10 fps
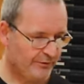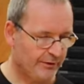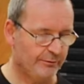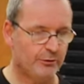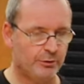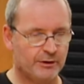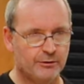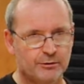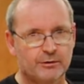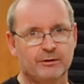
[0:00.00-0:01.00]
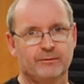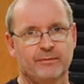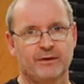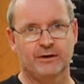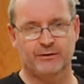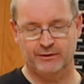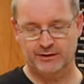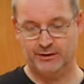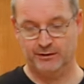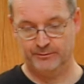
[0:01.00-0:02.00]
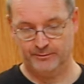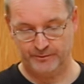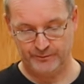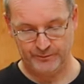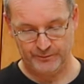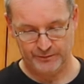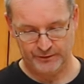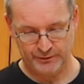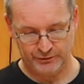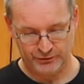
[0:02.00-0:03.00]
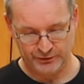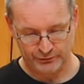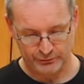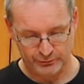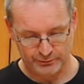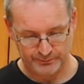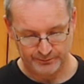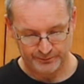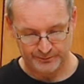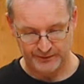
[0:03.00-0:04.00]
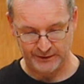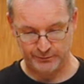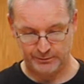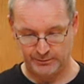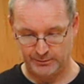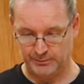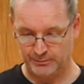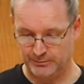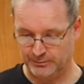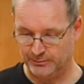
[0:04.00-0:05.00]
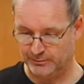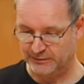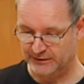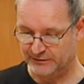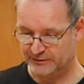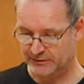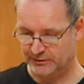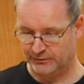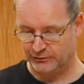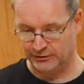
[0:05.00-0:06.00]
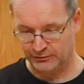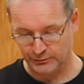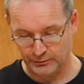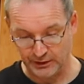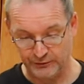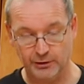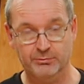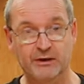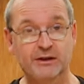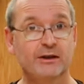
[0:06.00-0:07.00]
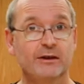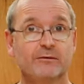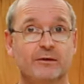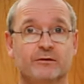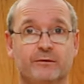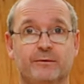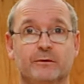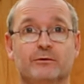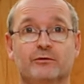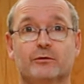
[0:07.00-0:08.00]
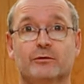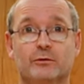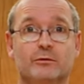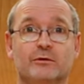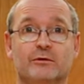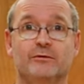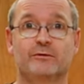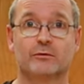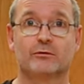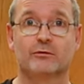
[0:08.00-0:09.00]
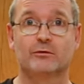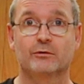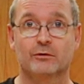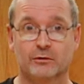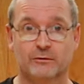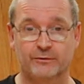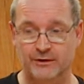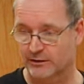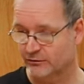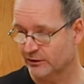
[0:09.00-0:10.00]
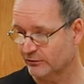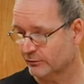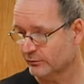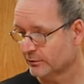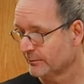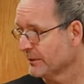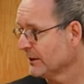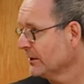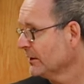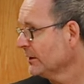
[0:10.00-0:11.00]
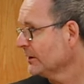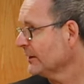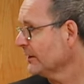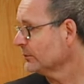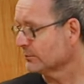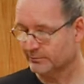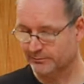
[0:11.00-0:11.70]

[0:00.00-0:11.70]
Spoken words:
have a quick look at the jigsaw. Now, this jigsaw, as I believe, is the first cordless version of their jigsaw. Now,